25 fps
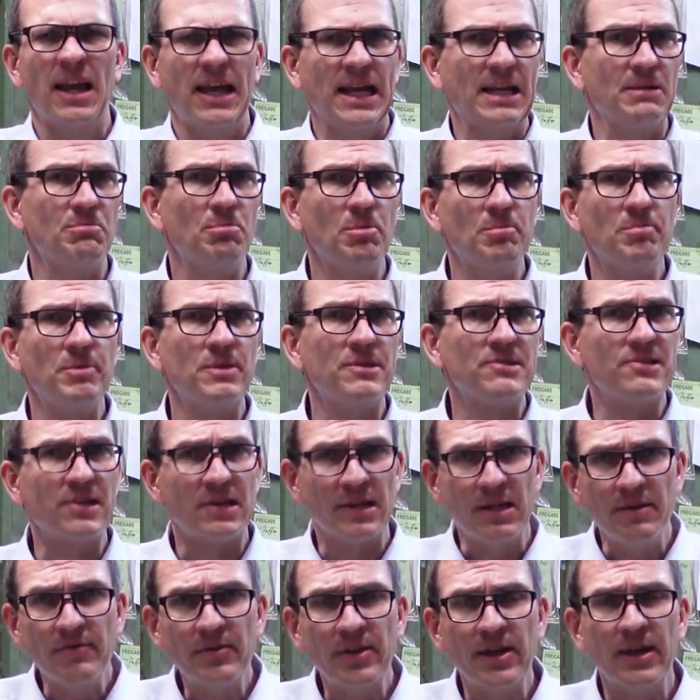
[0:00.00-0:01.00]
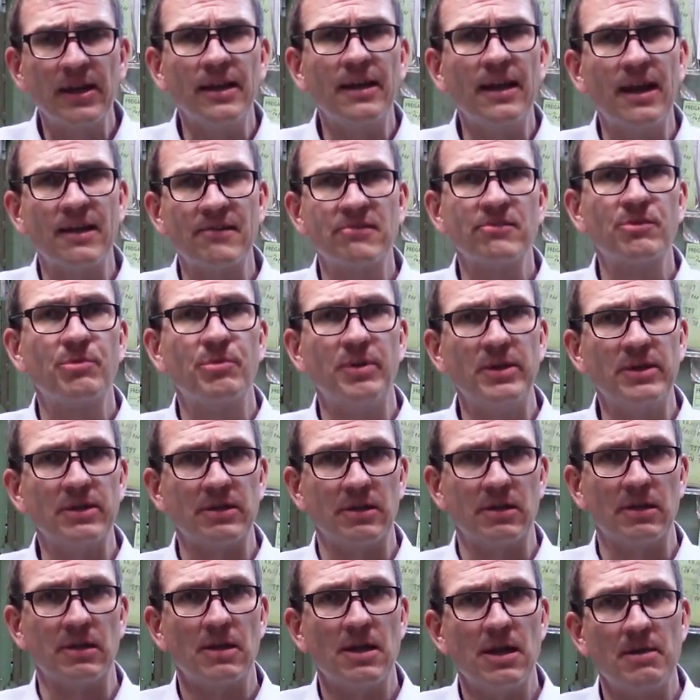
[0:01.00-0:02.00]
it would be significantly less
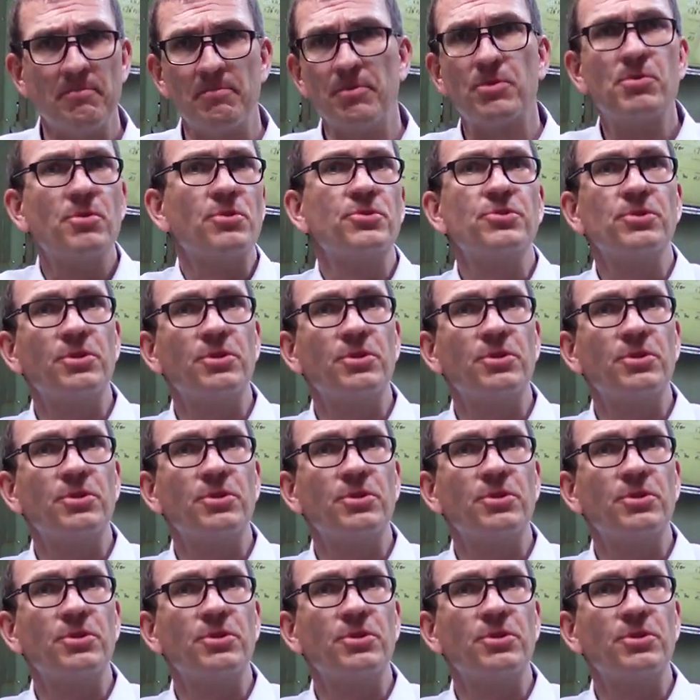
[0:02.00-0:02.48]
critical because